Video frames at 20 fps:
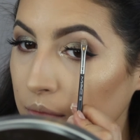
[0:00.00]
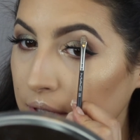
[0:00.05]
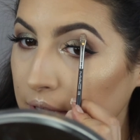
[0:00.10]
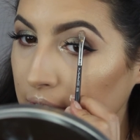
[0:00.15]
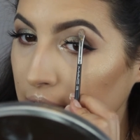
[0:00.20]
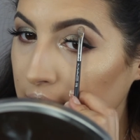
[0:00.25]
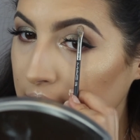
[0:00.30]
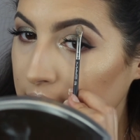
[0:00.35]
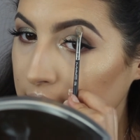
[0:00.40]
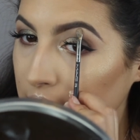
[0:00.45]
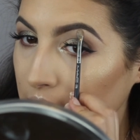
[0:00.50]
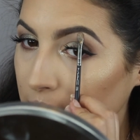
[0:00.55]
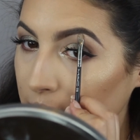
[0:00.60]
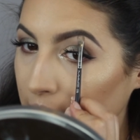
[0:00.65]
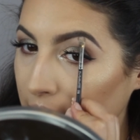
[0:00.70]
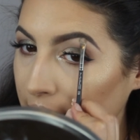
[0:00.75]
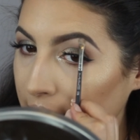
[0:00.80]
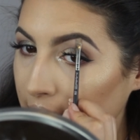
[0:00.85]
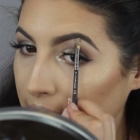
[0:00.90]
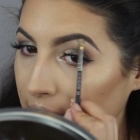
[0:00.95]
With that same
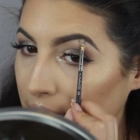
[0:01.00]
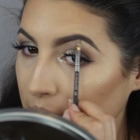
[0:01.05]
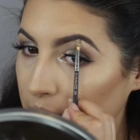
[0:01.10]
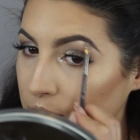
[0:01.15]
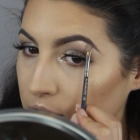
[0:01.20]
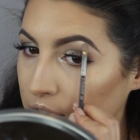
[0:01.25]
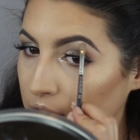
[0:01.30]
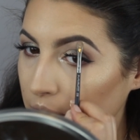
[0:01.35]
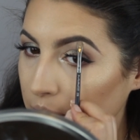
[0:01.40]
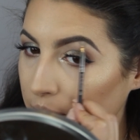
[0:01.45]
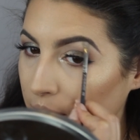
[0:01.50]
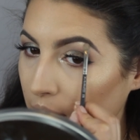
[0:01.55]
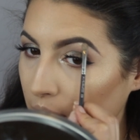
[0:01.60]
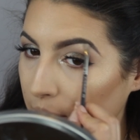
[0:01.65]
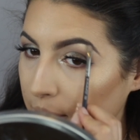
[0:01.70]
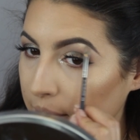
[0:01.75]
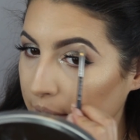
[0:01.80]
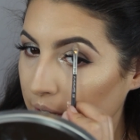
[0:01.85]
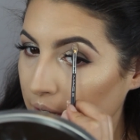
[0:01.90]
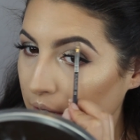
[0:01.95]
highlight, I'm just gonna
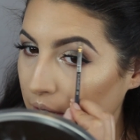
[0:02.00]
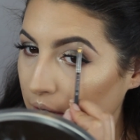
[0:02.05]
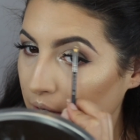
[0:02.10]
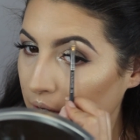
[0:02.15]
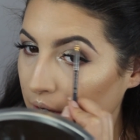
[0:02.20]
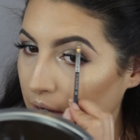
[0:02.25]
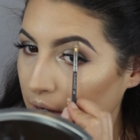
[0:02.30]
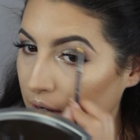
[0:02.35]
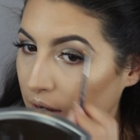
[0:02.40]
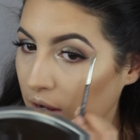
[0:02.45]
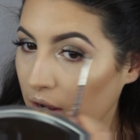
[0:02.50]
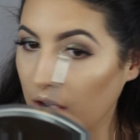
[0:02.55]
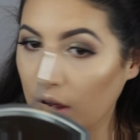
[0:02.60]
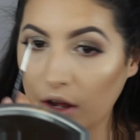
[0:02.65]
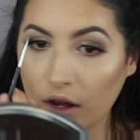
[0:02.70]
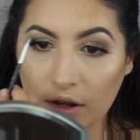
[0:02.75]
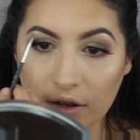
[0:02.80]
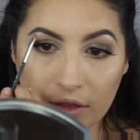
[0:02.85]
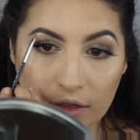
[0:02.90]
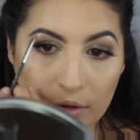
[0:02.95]
pop it
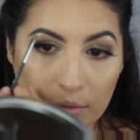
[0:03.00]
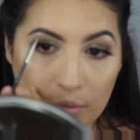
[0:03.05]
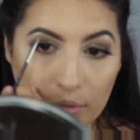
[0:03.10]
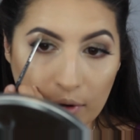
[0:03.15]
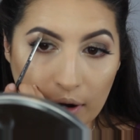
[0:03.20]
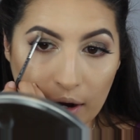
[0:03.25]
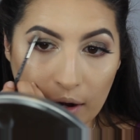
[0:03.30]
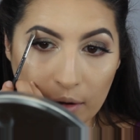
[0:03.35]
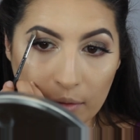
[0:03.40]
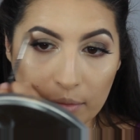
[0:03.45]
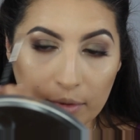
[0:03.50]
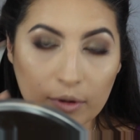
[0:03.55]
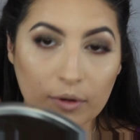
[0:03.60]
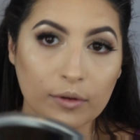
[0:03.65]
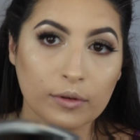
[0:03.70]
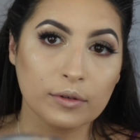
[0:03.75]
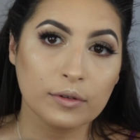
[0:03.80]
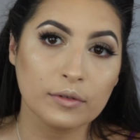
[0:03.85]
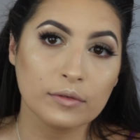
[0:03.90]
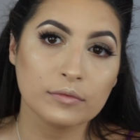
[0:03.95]
on the brow
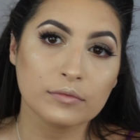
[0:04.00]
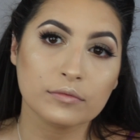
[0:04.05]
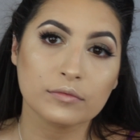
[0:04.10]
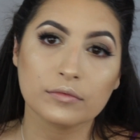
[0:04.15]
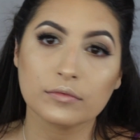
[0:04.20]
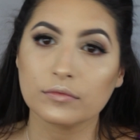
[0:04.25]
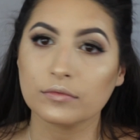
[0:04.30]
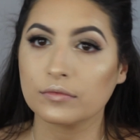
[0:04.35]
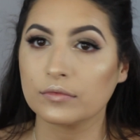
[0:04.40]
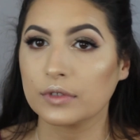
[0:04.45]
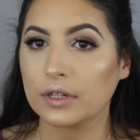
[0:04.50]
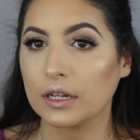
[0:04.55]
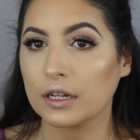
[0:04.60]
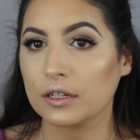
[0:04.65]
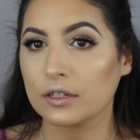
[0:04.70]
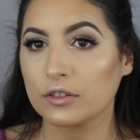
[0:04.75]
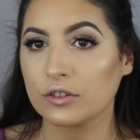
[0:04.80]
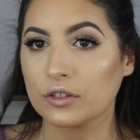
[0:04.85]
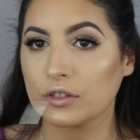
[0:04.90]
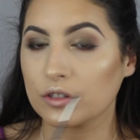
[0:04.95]
bone. It
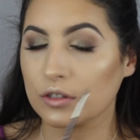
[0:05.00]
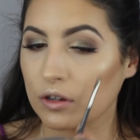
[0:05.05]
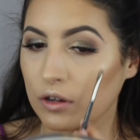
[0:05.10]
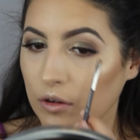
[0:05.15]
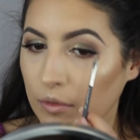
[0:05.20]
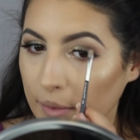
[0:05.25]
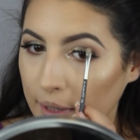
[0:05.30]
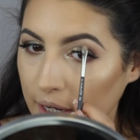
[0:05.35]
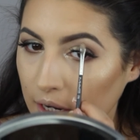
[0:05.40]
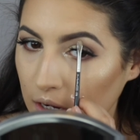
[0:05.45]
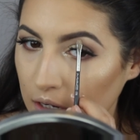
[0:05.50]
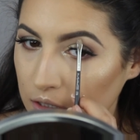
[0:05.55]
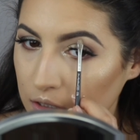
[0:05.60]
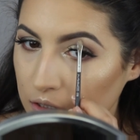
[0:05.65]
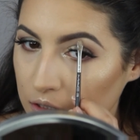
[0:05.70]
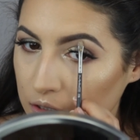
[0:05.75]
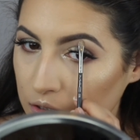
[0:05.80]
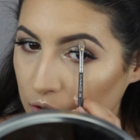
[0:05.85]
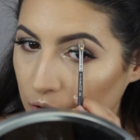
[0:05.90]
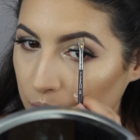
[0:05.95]
is just, oh my god,
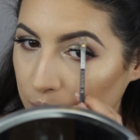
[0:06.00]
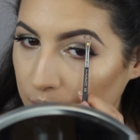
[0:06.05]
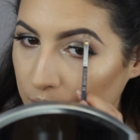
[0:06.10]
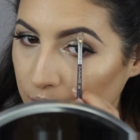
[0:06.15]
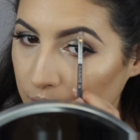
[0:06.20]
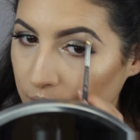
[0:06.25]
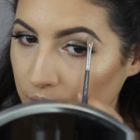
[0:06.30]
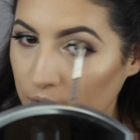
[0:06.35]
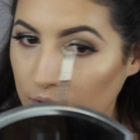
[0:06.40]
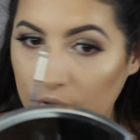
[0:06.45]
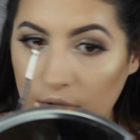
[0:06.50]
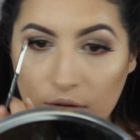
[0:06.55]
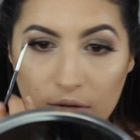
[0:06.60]
it's so beautiful.